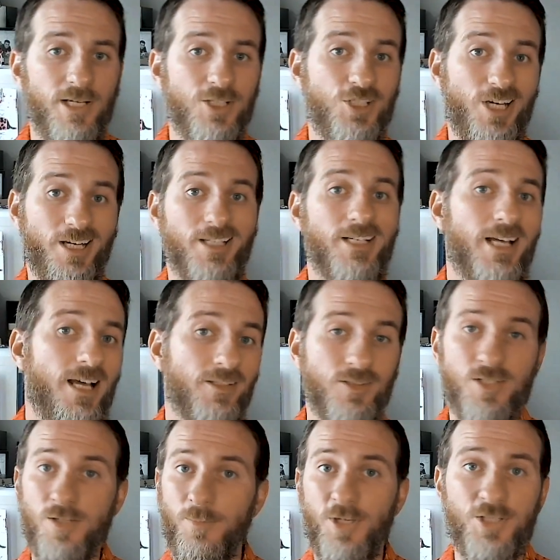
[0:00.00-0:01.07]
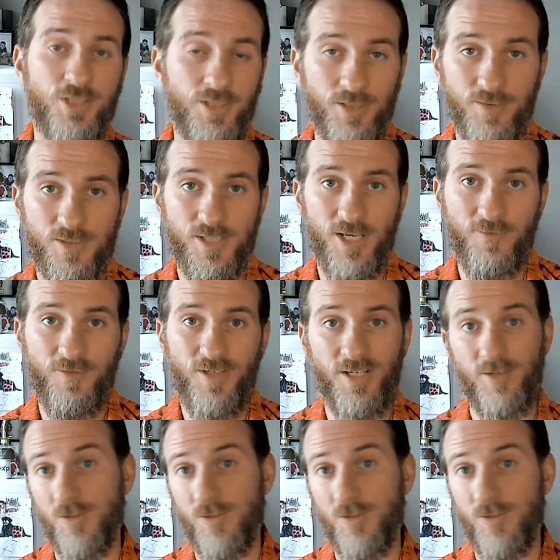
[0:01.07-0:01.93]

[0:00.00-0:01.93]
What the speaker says: Check it out. There's a bunch of stuff in there.